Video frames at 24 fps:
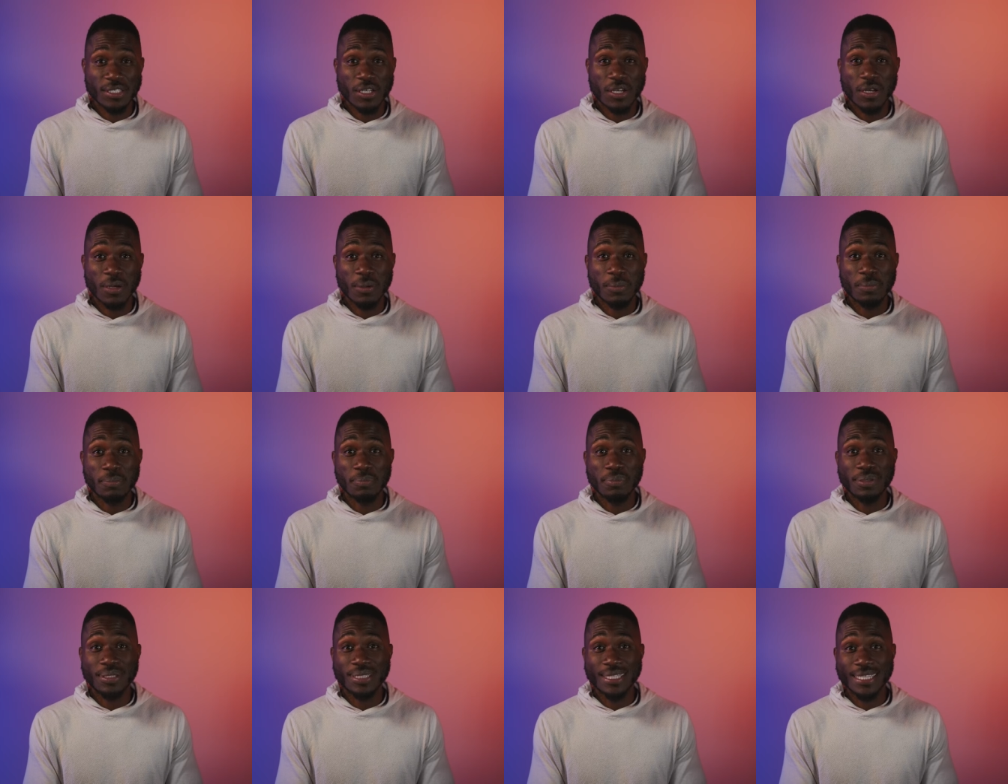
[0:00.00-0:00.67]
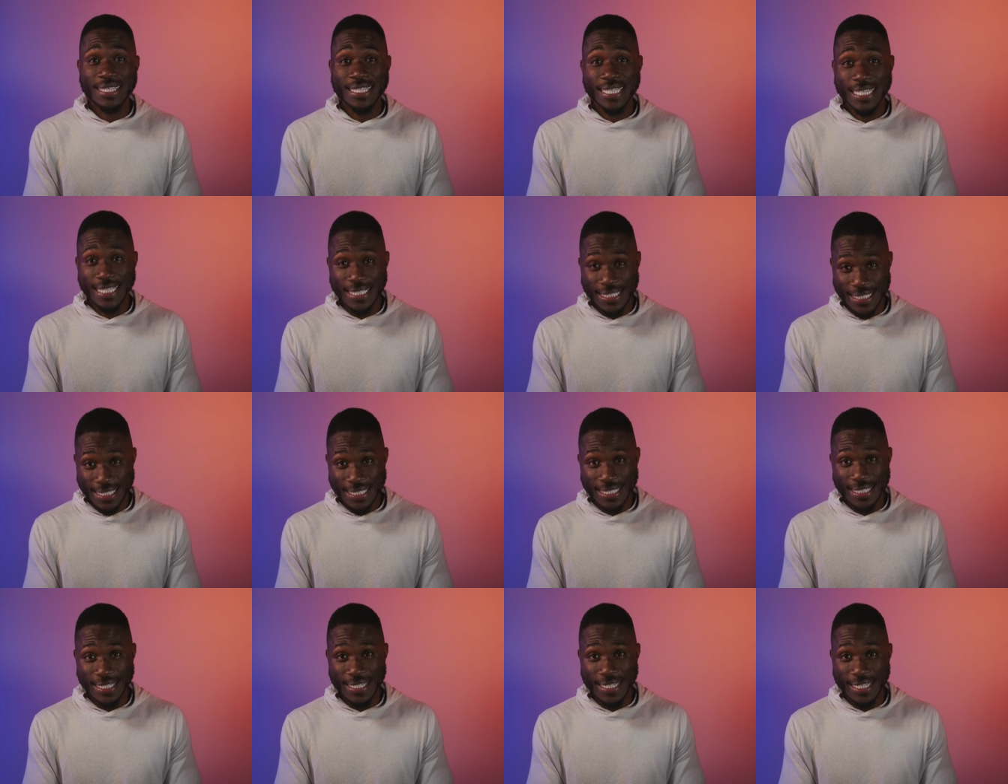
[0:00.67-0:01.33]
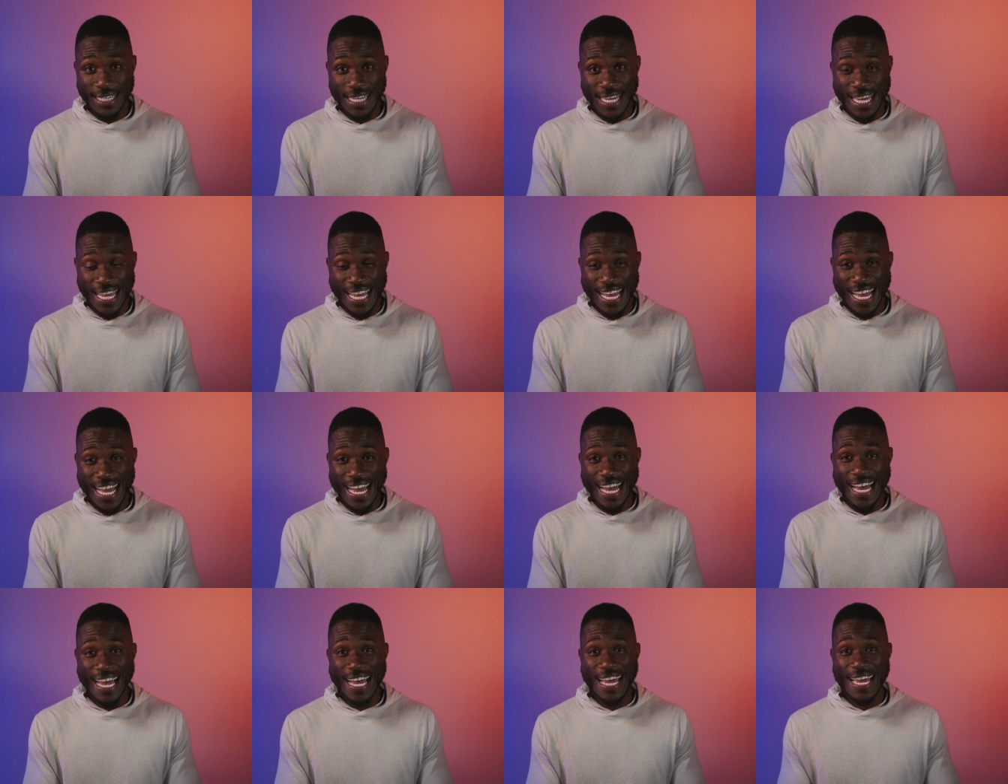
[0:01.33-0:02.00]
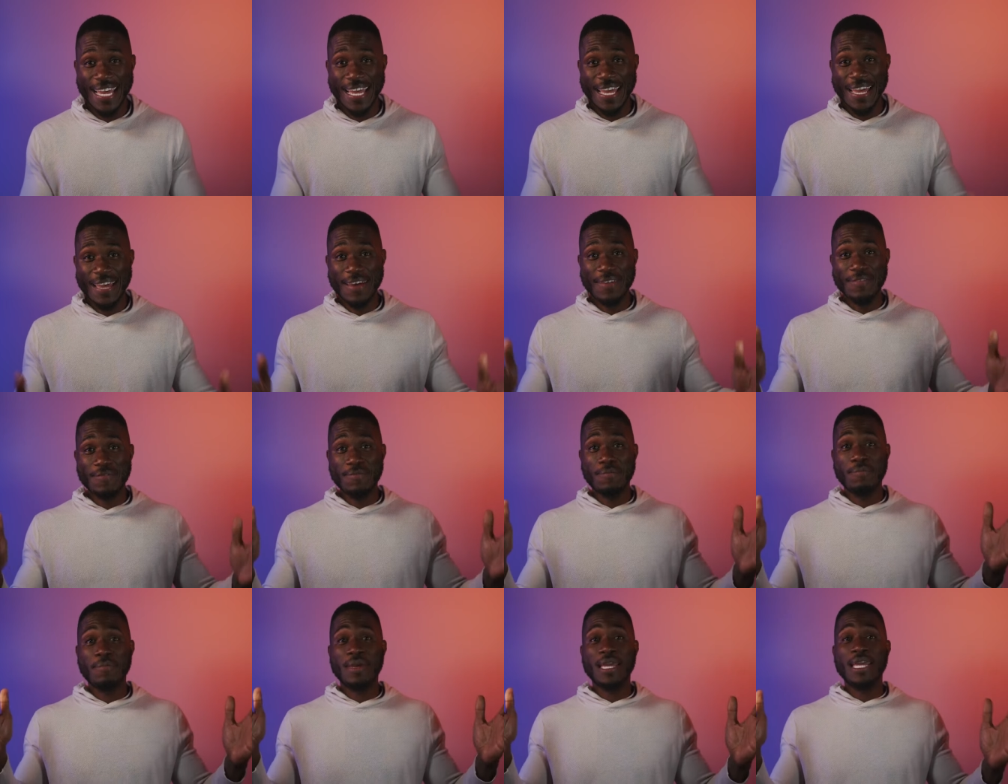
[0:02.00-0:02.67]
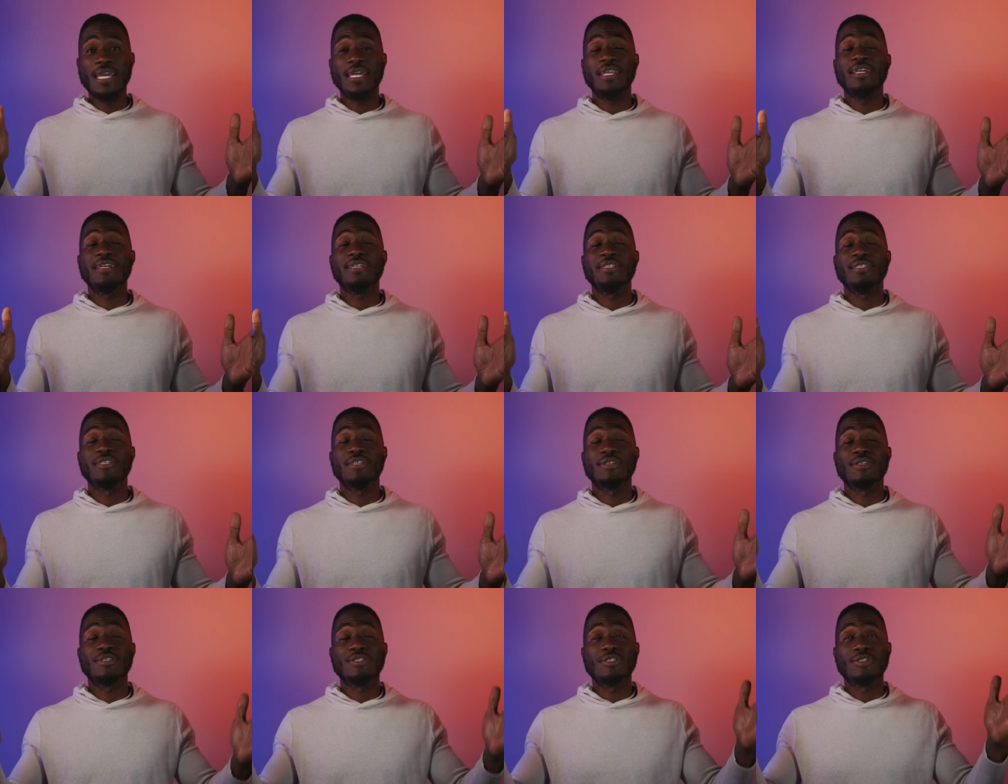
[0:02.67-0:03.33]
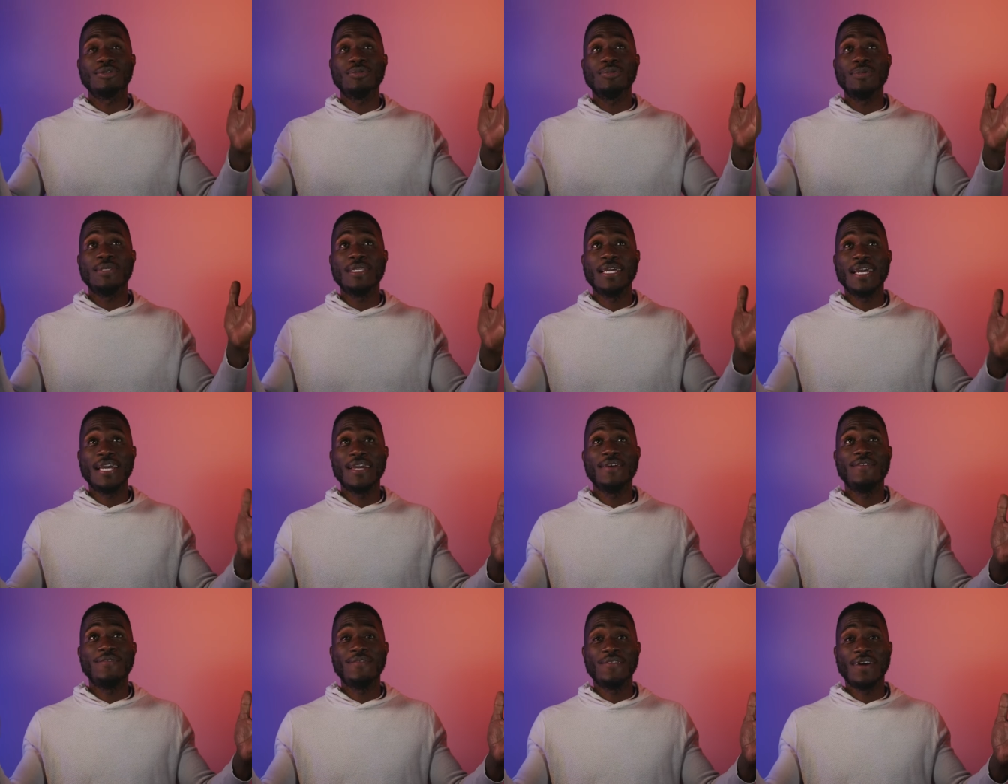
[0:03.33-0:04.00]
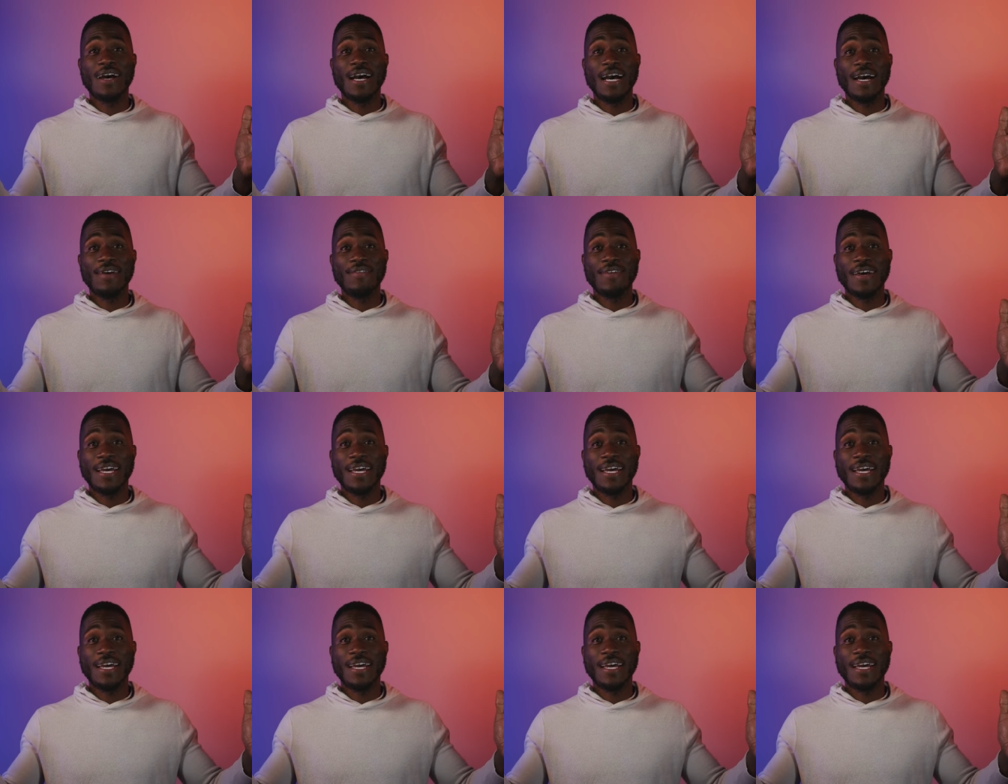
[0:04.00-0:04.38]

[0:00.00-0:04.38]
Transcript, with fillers: completed. I have made it to day five.